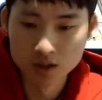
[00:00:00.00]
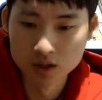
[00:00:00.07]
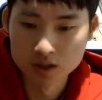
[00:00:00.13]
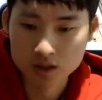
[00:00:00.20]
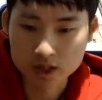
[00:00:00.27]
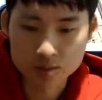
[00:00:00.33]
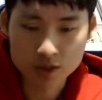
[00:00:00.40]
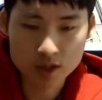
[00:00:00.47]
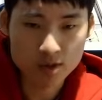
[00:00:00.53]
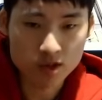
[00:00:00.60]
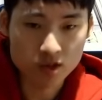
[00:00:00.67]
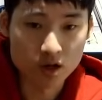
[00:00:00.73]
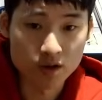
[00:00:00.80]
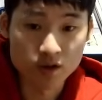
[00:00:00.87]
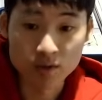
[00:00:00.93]
That's pretty much
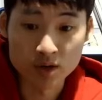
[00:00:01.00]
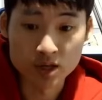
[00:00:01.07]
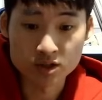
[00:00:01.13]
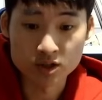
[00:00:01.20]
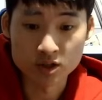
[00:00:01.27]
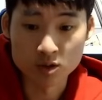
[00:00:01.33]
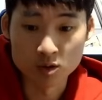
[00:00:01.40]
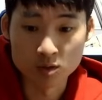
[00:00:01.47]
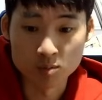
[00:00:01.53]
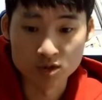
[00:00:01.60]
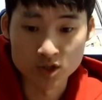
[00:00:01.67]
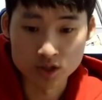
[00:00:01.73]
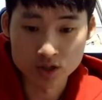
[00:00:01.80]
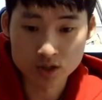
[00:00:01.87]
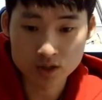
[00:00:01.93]
all there is to
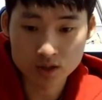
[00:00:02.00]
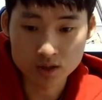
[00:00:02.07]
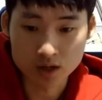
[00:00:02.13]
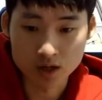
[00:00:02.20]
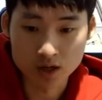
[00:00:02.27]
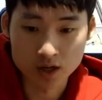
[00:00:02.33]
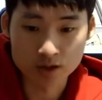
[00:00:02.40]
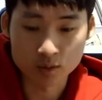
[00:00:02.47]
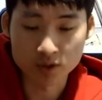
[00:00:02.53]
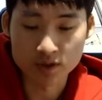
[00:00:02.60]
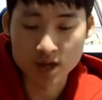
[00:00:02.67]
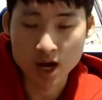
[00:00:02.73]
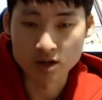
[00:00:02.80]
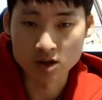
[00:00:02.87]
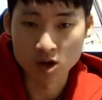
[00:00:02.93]
positioning. I think with
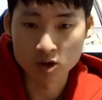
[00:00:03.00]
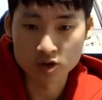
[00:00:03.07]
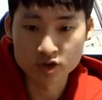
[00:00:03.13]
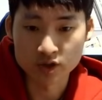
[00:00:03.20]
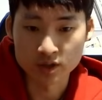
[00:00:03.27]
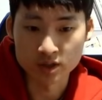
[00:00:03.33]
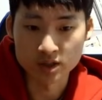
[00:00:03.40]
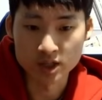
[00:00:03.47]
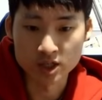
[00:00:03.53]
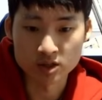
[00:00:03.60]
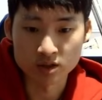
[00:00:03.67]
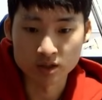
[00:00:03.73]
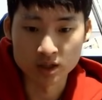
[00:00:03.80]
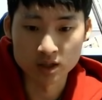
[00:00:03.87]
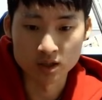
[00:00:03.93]
that knowledge, you can
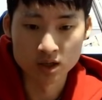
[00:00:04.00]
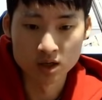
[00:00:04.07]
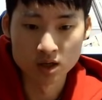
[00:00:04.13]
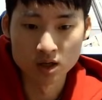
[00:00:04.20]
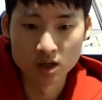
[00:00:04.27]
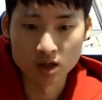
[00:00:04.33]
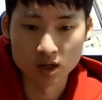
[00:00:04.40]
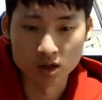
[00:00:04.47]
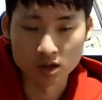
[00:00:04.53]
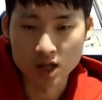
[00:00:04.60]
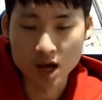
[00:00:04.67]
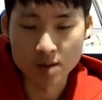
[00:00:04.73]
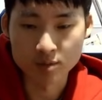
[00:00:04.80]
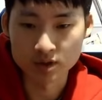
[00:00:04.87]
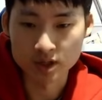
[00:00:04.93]
easily
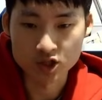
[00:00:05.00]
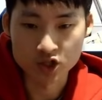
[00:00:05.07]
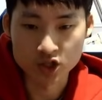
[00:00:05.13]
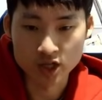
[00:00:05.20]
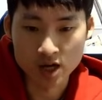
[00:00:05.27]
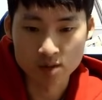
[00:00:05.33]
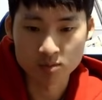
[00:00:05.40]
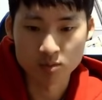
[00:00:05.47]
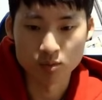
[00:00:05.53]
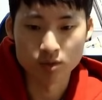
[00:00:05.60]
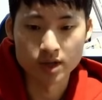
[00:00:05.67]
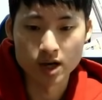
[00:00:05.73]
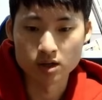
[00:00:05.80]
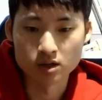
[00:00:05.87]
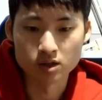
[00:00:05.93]
climb to like GM with
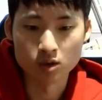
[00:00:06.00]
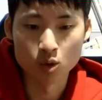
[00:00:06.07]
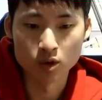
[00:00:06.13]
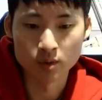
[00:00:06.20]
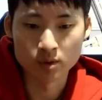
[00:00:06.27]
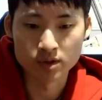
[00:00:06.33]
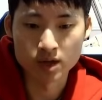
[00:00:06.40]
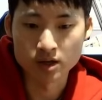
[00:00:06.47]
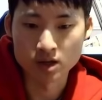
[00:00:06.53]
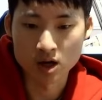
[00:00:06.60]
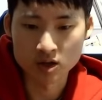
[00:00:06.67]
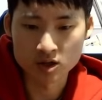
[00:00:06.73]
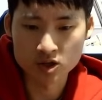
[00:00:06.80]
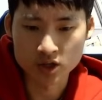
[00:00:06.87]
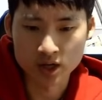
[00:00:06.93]
that
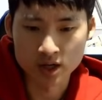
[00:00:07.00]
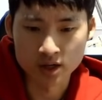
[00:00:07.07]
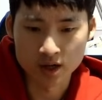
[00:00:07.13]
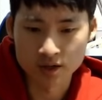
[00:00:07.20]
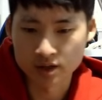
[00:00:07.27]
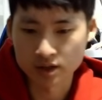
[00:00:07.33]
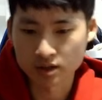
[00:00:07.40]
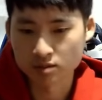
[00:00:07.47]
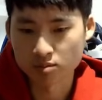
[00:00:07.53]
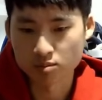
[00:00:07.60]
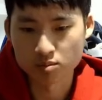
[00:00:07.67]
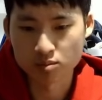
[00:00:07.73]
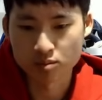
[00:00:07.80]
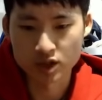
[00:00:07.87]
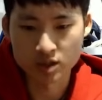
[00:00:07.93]
knowledge, and I think
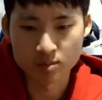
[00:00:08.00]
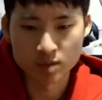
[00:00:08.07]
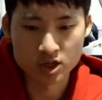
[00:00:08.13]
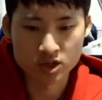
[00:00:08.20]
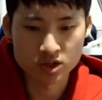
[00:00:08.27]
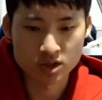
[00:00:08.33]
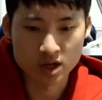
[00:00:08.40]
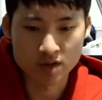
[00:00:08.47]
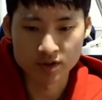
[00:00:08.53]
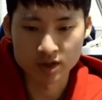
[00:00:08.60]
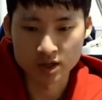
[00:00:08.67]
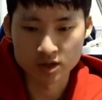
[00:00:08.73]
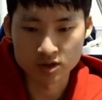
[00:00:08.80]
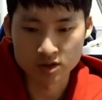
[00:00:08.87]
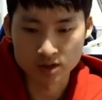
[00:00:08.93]
pretty much everything
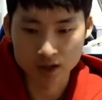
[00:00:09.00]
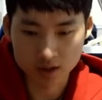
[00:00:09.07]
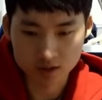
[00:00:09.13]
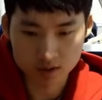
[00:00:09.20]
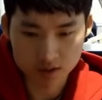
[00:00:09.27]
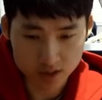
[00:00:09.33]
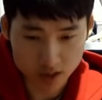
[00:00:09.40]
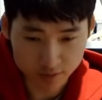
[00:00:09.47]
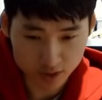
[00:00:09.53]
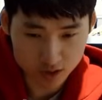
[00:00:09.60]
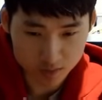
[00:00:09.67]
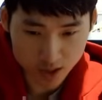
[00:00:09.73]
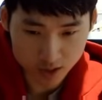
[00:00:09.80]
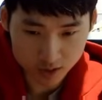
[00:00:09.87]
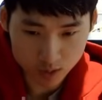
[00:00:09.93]
else is like
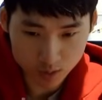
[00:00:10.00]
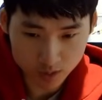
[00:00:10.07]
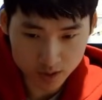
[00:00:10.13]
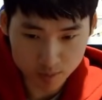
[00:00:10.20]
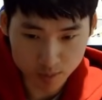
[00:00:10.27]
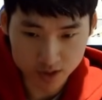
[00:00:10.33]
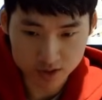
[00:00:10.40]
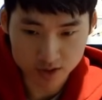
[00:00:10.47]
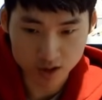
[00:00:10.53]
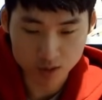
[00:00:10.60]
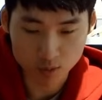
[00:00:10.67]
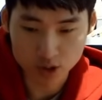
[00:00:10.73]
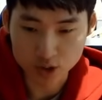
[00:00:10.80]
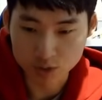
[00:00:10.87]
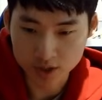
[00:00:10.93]
self-explanatory based on
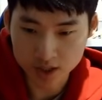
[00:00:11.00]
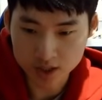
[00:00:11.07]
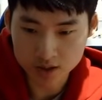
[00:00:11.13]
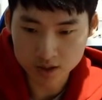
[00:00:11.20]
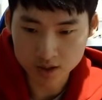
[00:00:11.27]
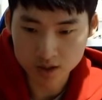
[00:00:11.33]
what you read.